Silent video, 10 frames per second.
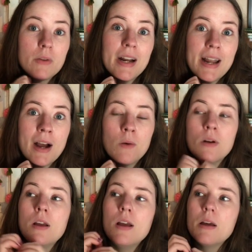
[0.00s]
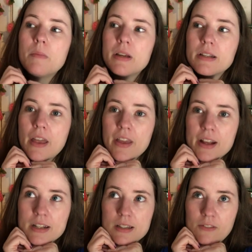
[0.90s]
right now, because I
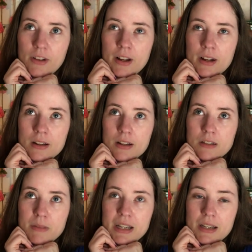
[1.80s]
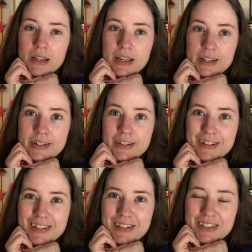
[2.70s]
think it's fun because my kids
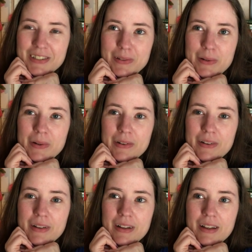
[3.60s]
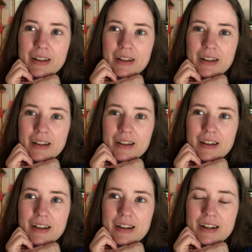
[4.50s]
are so little,
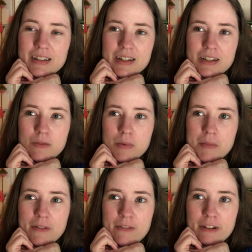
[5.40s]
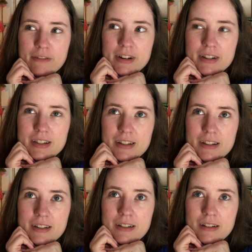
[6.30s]
and I think this will be my favorite
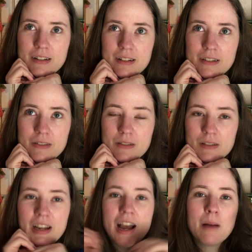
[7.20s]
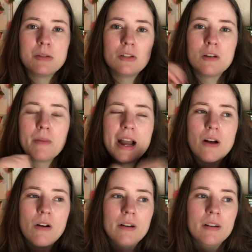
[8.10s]
time to look back
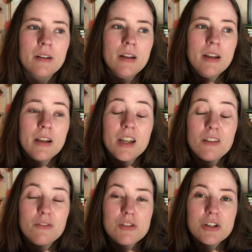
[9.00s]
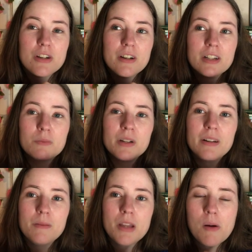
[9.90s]
on in the future, is when
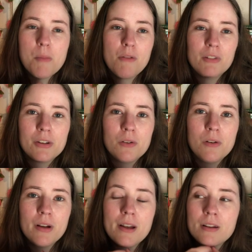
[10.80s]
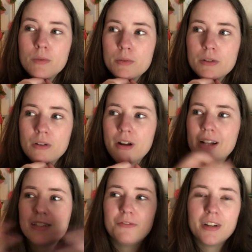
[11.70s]
they were both little and we were doing all
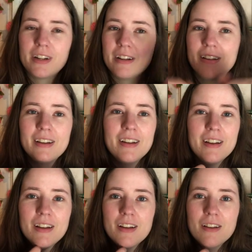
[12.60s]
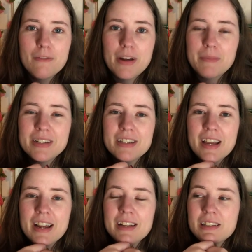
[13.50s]
kinds of fun family
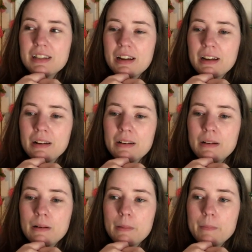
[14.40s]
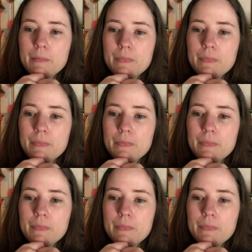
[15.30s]
things. And um,